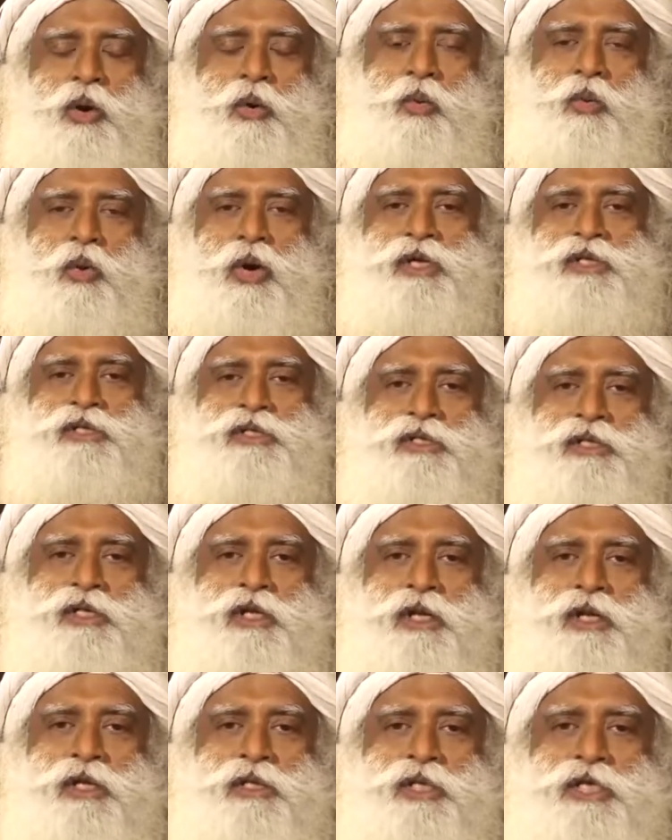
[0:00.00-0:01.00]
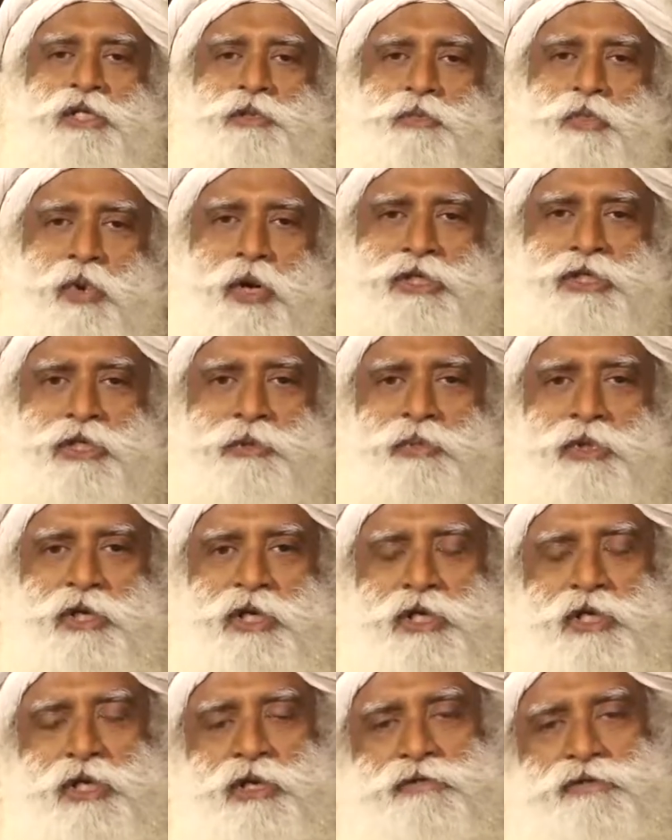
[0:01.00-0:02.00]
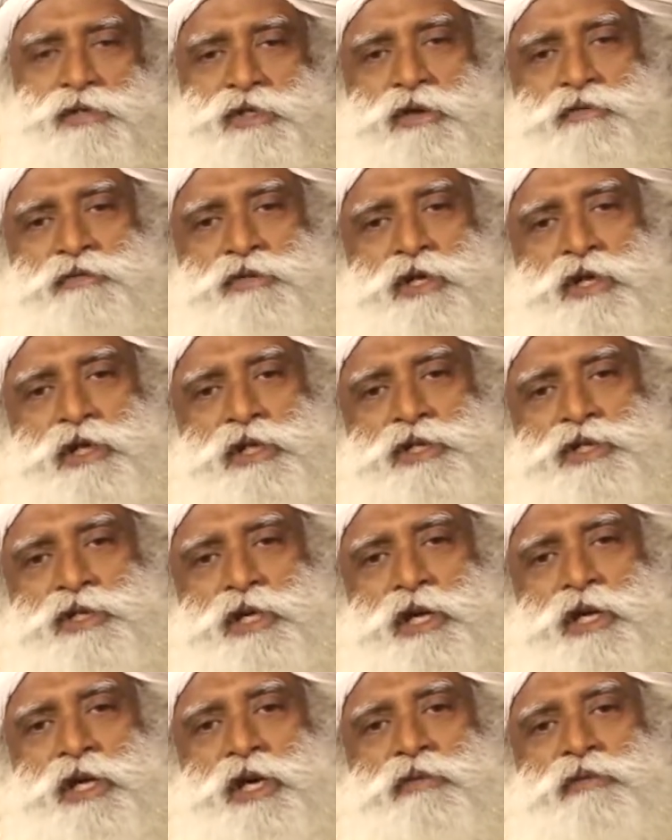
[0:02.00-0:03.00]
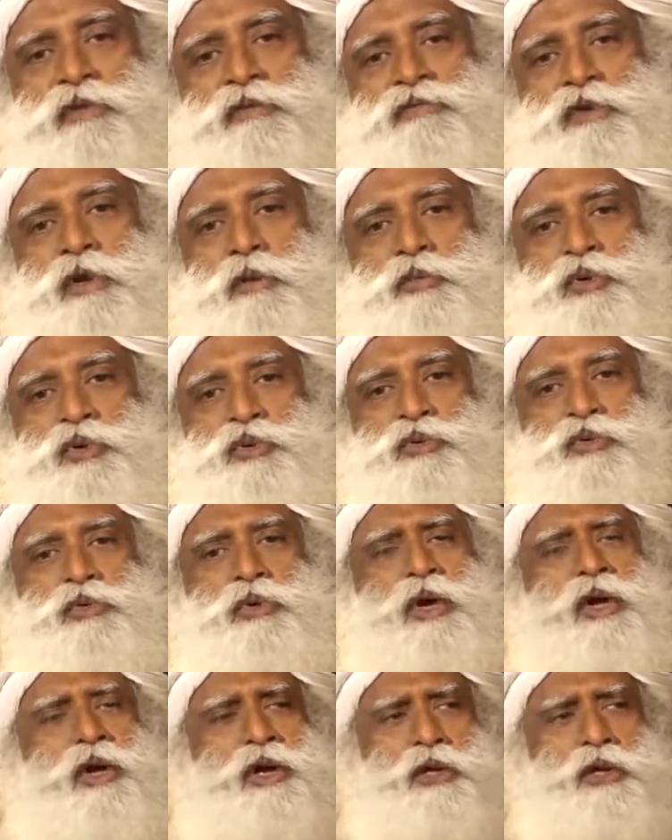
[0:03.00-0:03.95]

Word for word: Once this possibility of suffering is taken away from you,